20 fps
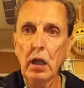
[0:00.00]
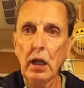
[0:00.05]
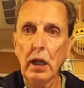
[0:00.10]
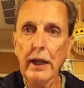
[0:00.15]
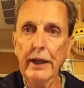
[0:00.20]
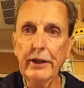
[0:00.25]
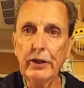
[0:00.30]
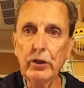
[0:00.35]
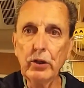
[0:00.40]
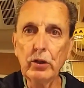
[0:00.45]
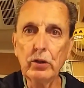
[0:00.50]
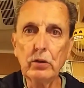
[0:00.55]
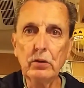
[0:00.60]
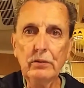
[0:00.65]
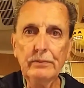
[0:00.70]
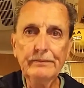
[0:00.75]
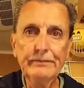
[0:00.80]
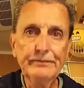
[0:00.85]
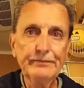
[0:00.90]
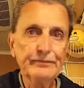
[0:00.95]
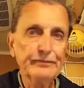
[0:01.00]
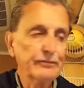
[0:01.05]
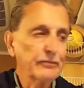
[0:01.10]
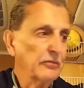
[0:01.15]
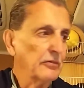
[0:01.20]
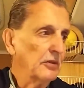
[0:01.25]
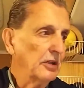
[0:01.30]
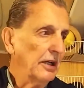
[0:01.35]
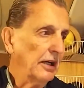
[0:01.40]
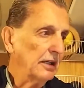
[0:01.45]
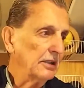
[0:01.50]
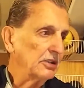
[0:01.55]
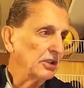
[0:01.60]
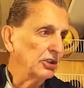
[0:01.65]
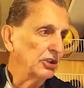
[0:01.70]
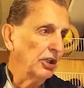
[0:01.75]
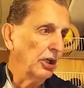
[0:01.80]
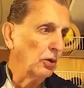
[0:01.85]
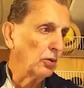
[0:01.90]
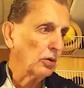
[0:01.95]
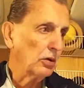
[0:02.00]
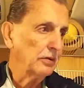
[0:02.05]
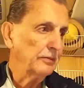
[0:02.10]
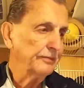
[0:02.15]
Hey Google, tell us a joke.